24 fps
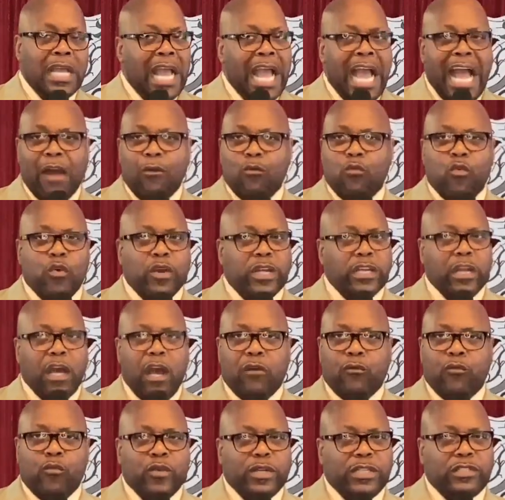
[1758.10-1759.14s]
I went
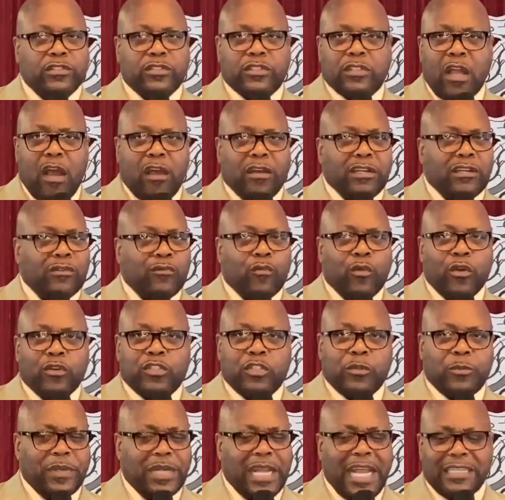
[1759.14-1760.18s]
up. We started
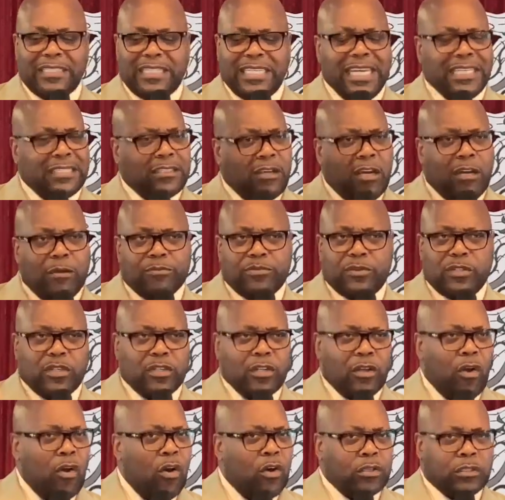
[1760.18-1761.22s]
worshiping. I said, come to
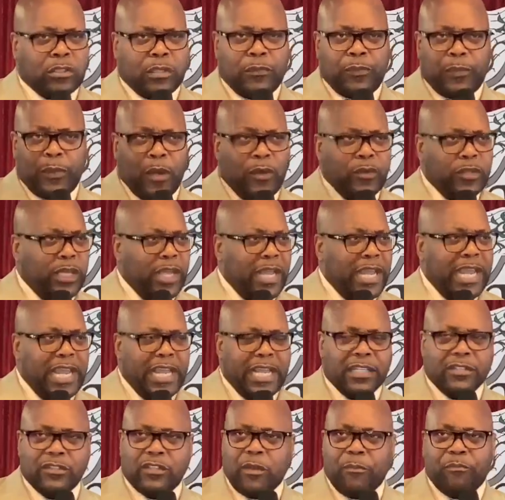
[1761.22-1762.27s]
the altar. Throw your
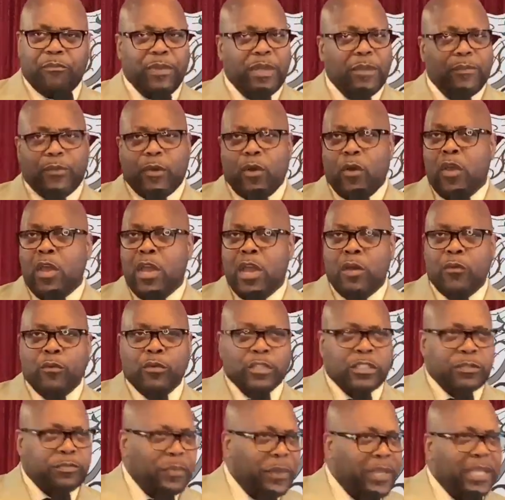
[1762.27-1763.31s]
hands up. People
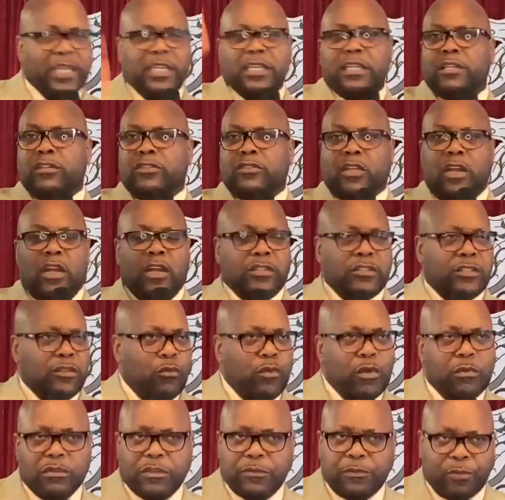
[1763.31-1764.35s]
were speaking in tongues. And
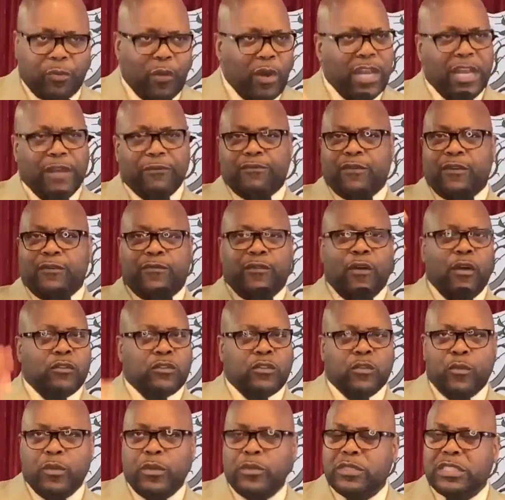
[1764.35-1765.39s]
we was praying for
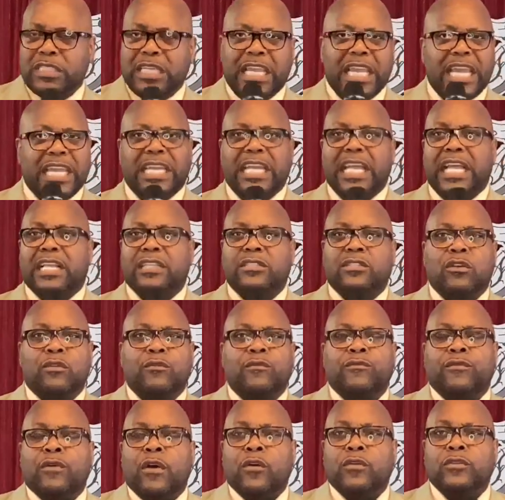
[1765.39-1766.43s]
folks. And we was laying hands on
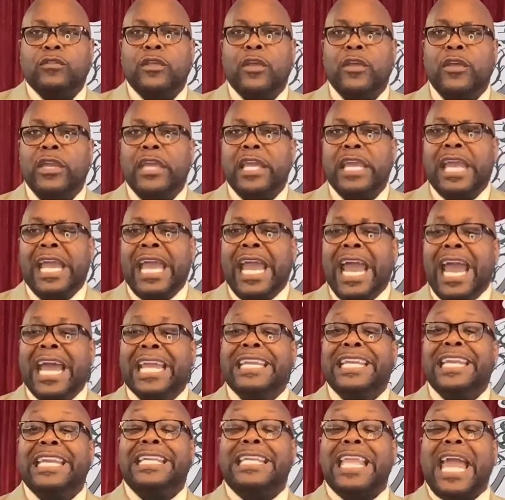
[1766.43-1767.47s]
folks.
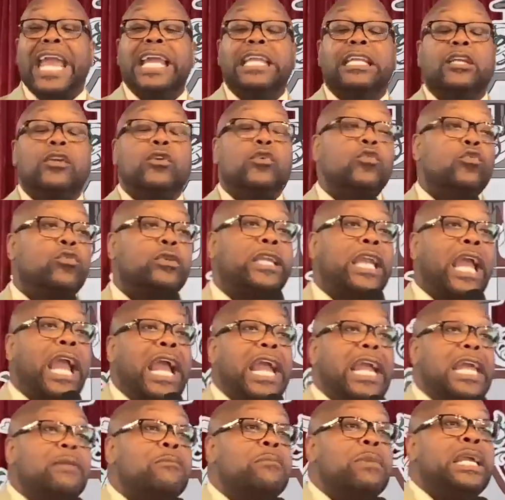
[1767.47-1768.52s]
And the lady who
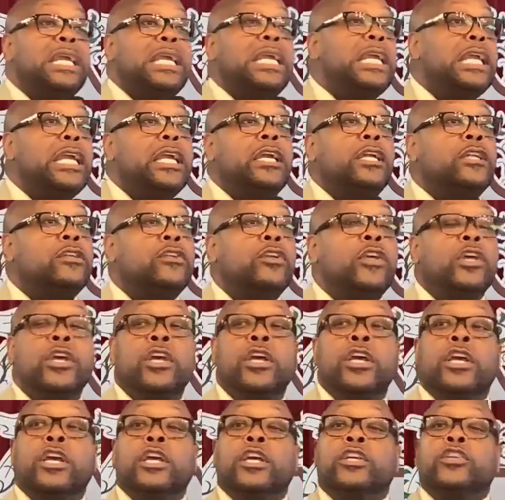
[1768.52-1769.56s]
came in
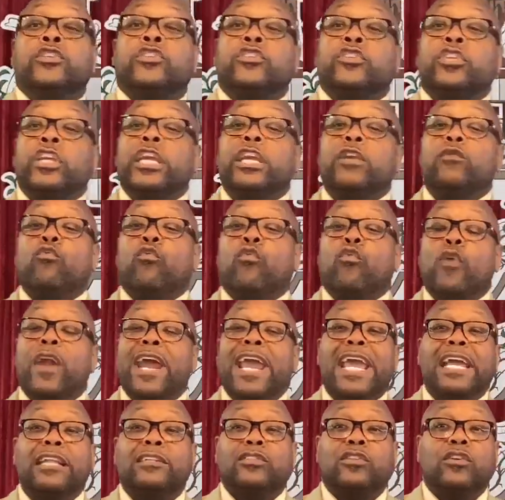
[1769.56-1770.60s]
she
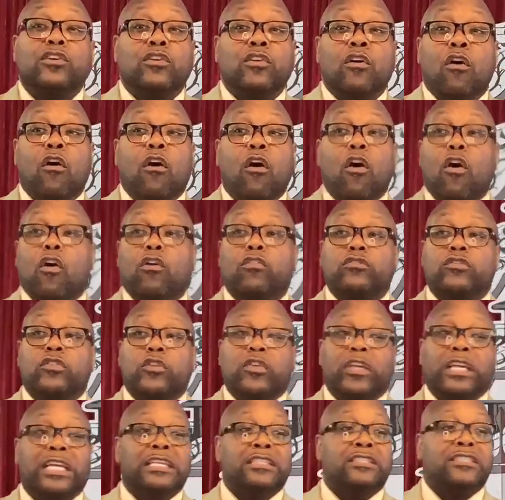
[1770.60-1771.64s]
ran to the
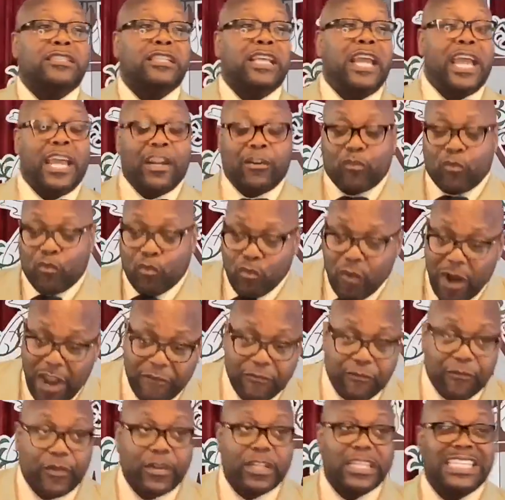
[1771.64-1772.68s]
altar and said,
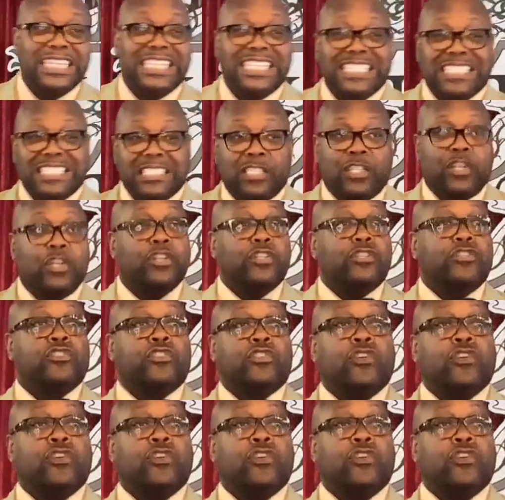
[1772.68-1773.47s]
Reverend, this good